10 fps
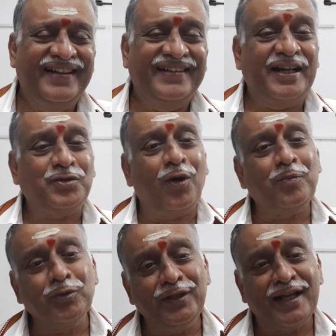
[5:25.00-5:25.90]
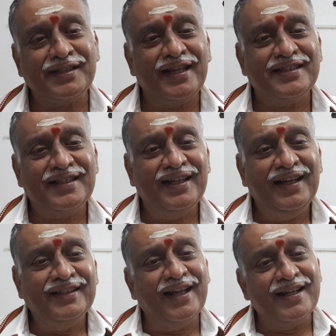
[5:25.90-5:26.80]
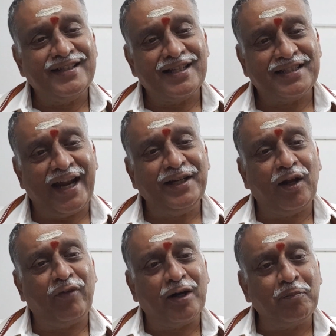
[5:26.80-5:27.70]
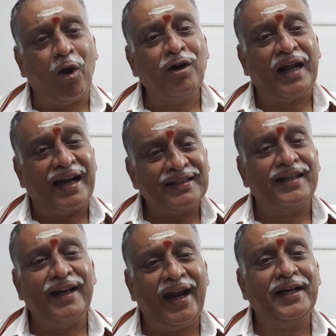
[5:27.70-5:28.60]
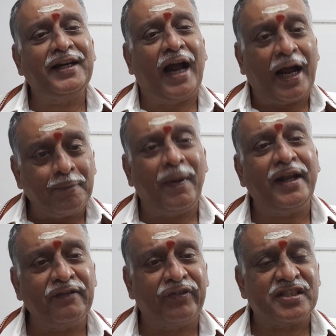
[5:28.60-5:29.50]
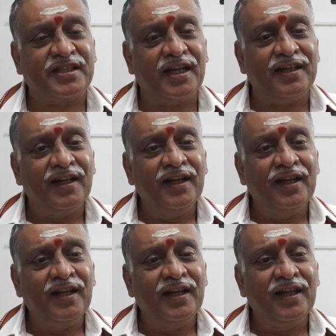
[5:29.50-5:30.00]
That's what Buddha says. There is a state of unborn, uncreated, unmanifested.